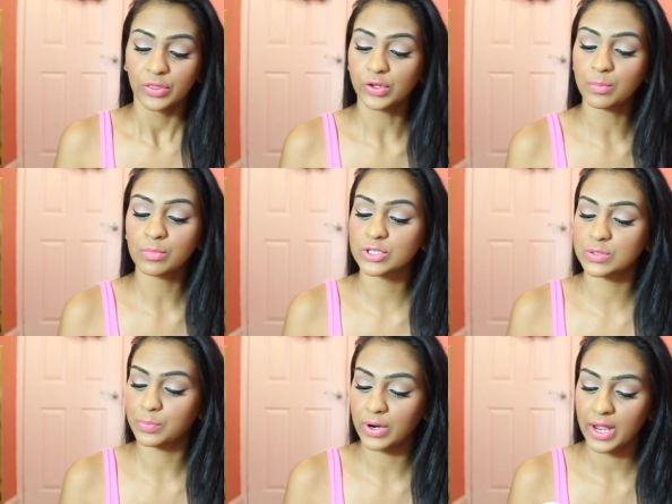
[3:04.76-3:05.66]
Thermal
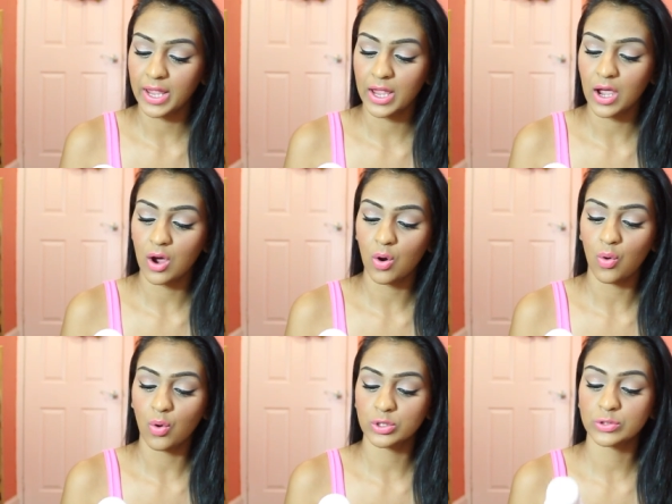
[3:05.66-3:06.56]
Spray
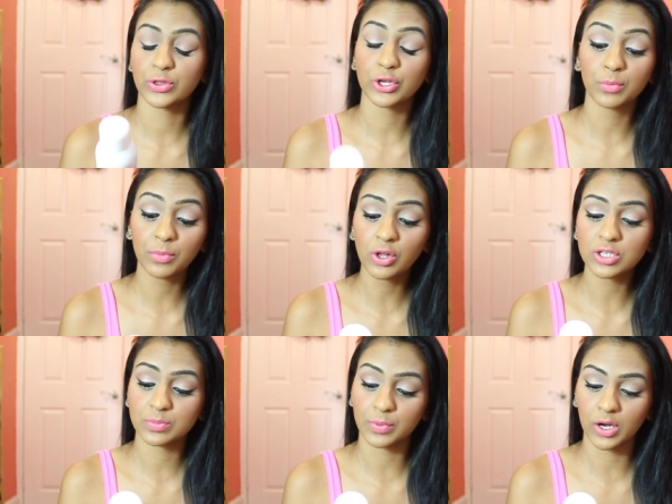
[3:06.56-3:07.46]

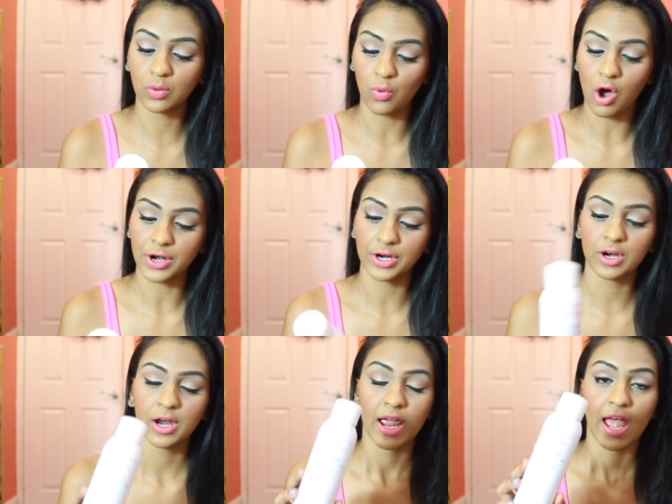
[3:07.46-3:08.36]
thermal spring
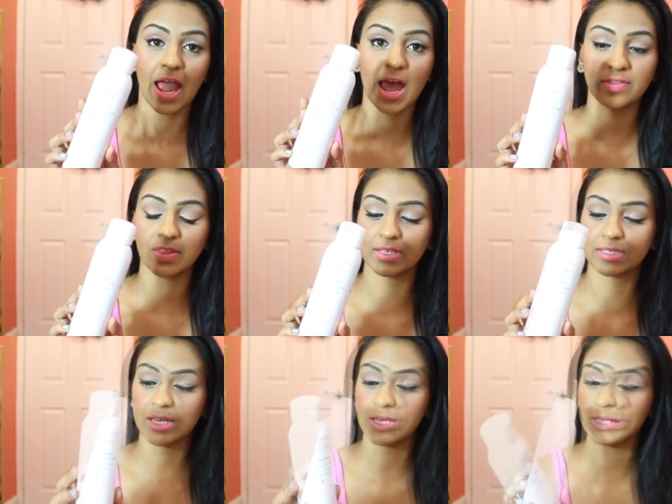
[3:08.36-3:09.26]
water. And
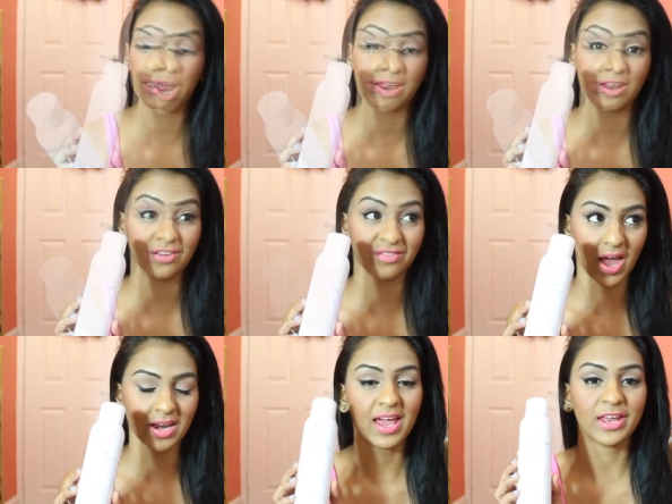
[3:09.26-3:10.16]
this is Brand.
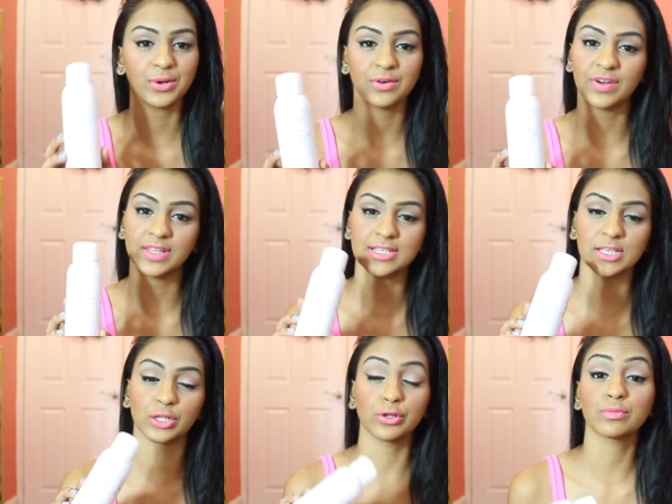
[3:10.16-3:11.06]
Avène. And you can find
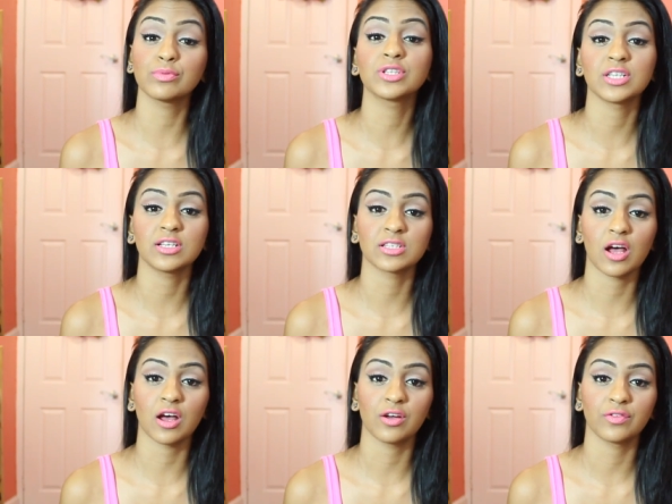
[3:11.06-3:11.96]
this in the look boutiques
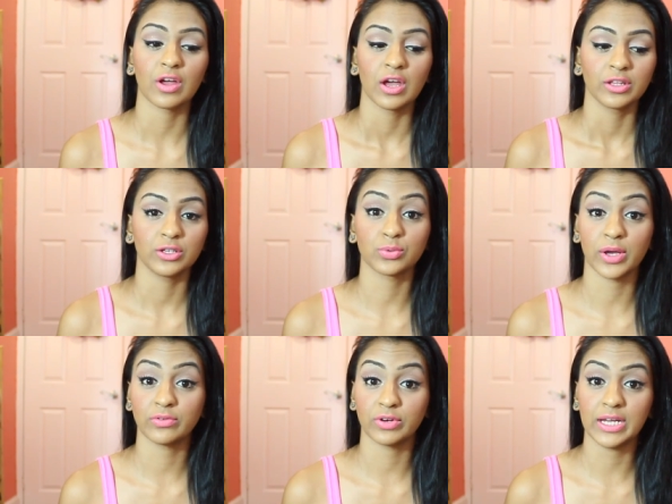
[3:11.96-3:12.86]
of the
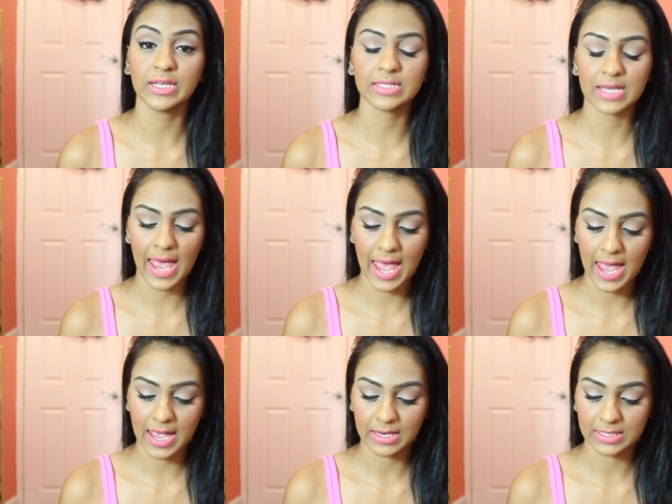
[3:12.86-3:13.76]
Duane Reades
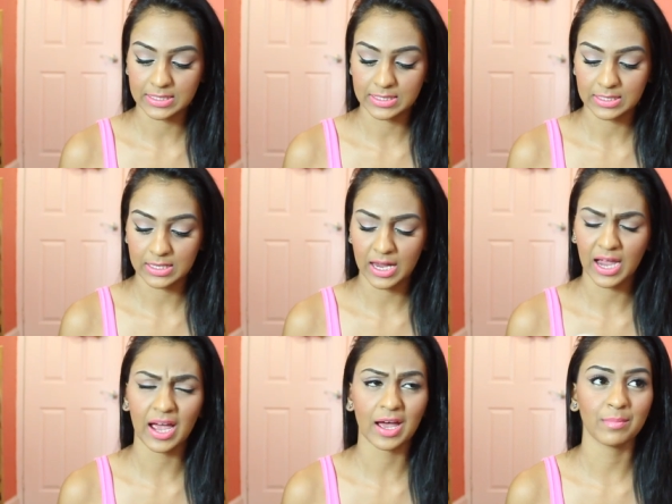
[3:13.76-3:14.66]
and
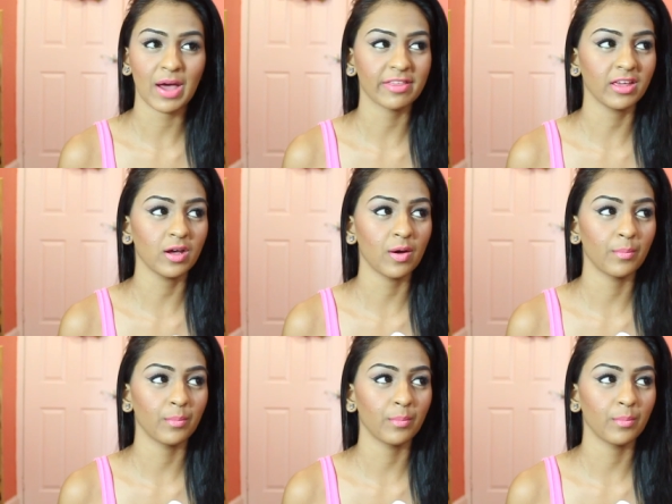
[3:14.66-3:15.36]
um, I think